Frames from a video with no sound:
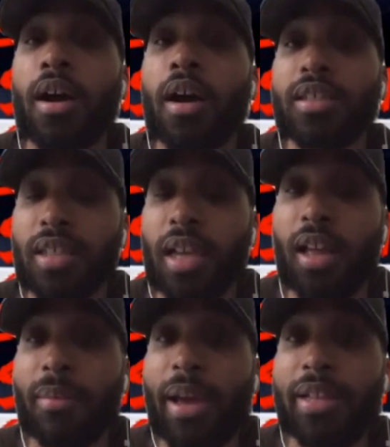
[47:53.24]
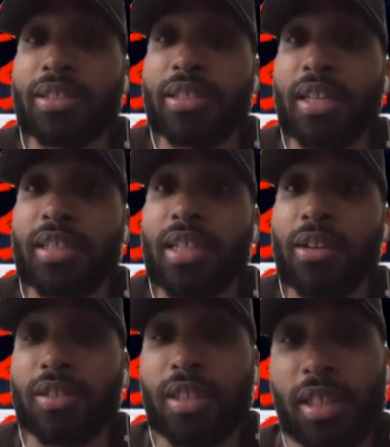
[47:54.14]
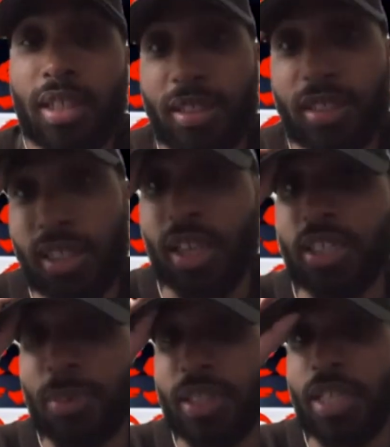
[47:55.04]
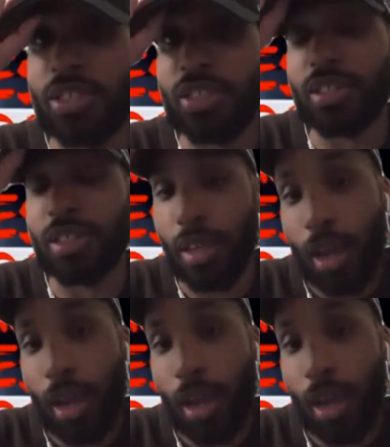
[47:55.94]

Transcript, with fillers: a solid match at TLC that exceeded expectations.